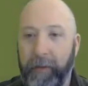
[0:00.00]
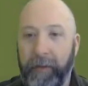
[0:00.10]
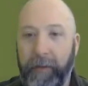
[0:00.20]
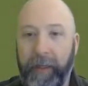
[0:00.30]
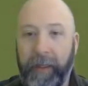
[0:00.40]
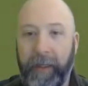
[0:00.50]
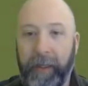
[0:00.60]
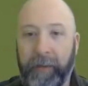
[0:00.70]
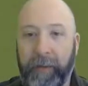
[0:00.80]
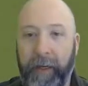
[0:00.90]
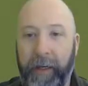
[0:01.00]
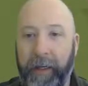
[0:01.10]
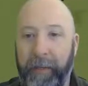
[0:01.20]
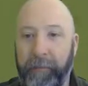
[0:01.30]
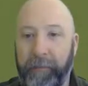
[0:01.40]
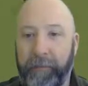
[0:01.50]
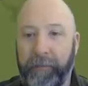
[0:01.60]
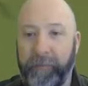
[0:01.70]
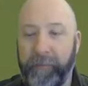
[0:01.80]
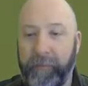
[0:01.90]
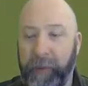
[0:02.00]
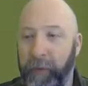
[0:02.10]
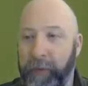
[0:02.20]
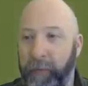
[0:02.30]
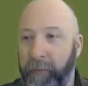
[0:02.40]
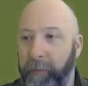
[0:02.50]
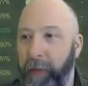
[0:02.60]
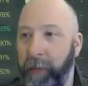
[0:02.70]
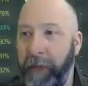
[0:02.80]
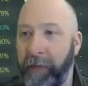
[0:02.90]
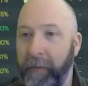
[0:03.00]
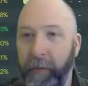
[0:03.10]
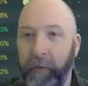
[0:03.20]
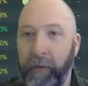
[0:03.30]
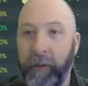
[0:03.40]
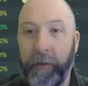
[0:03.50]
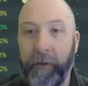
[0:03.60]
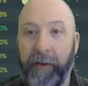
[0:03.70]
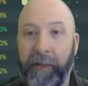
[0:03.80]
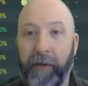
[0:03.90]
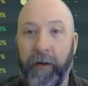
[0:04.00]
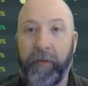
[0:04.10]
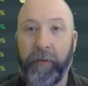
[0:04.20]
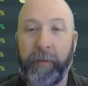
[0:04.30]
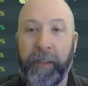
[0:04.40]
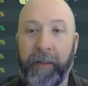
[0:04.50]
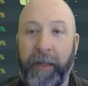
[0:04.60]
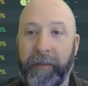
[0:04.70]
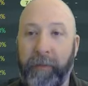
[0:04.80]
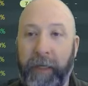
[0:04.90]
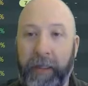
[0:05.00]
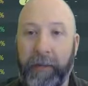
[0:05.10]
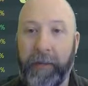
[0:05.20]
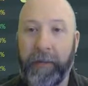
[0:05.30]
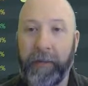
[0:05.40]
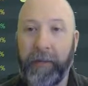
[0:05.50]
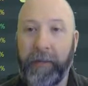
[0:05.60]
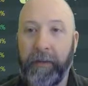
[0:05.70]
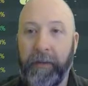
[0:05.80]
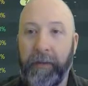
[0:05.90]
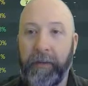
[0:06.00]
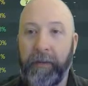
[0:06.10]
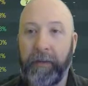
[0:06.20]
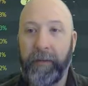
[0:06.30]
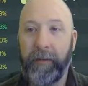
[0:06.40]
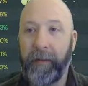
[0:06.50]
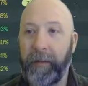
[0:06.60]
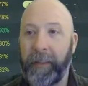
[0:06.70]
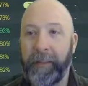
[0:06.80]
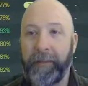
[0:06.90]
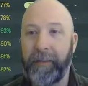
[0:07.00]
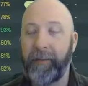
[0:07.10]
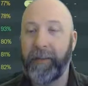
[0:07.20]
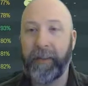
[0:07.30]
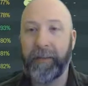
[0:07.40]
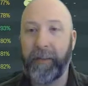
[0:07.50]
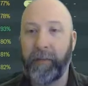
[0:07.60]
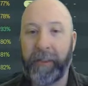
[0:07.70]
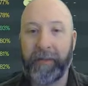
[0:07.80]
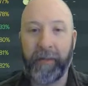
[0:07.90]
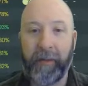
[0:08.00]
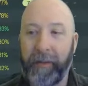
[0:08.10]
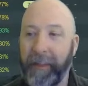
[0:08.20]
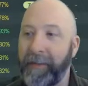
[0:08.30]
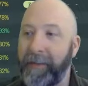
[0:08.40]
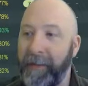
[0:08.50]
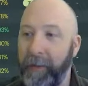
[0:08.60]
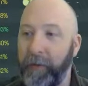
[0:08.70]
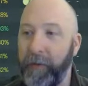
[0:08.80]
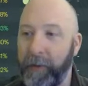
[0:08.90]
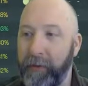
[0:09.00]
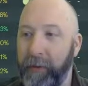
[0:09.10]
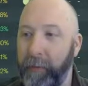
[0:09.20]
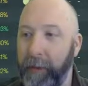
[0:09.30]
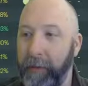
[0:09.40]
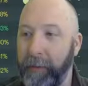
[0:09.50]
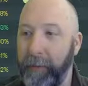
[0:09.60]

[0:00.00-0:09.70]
Thank God that was not a... It wasn't a penalty, but it could have been a red card for being the last man. Oh, Steven Sessegnon being sent off. That still frustrates me.